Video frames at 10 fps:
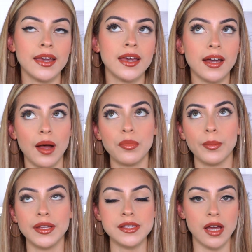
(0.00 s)
get
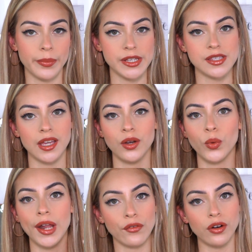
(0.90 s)
compliments on my skin
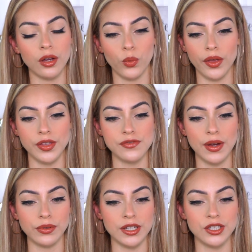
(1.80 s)
whenever I wear this
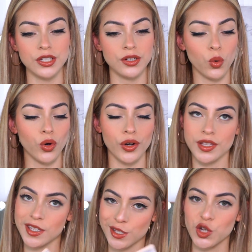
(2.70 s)
foundation, or
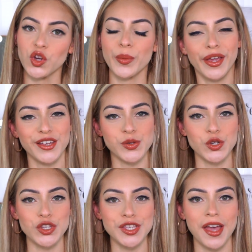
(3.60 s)
CC cream, I guess you
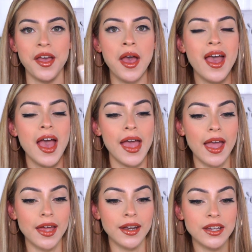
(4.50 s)
should say.
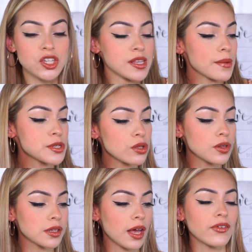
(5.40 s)
And I just
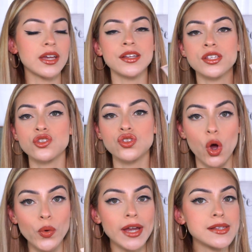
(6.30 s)
absolutely love it. It's
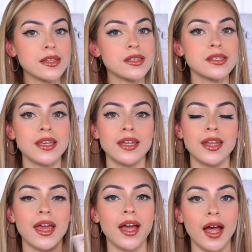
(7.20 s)
so nice on the skin,
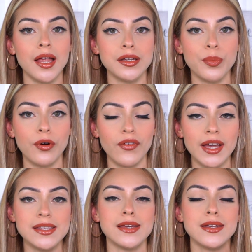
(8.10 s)
and it
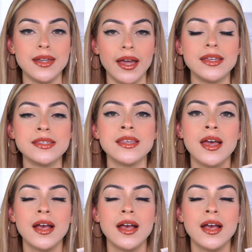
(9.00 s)
provides a nice,